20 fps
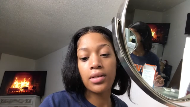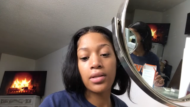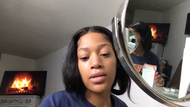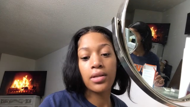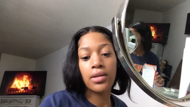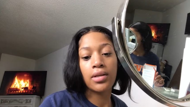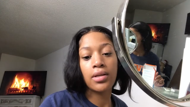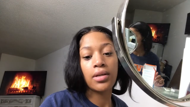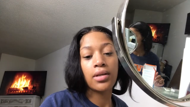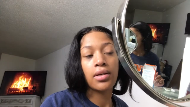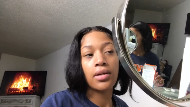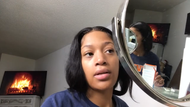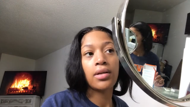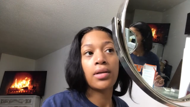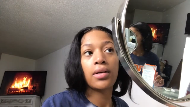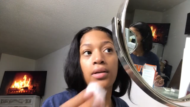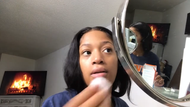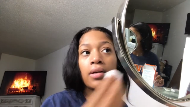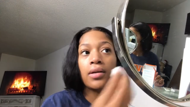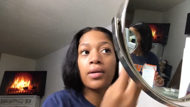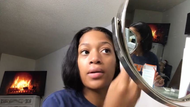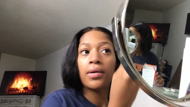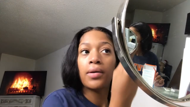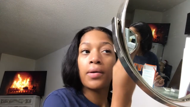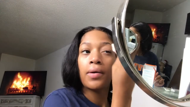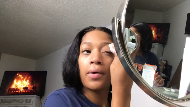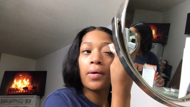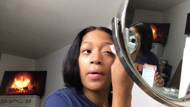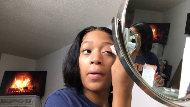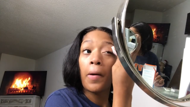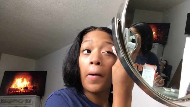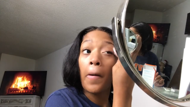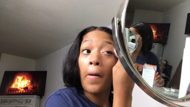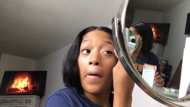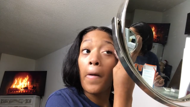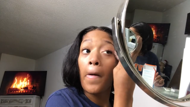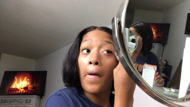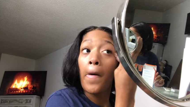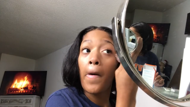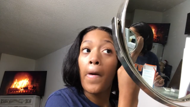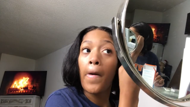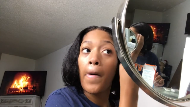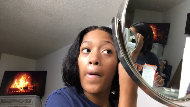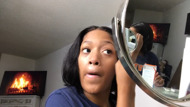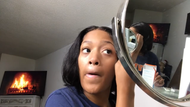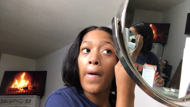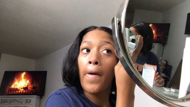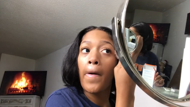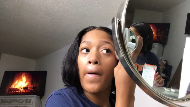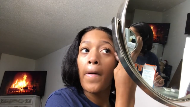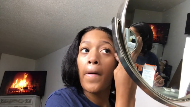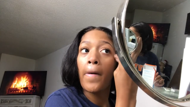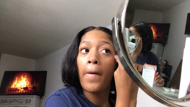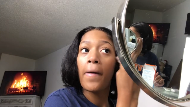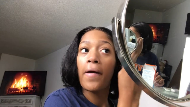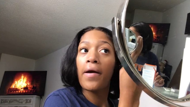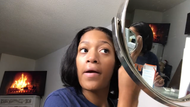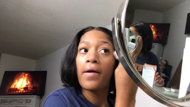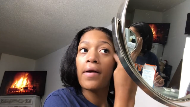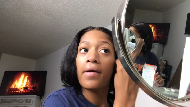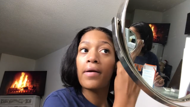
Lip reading: (silence)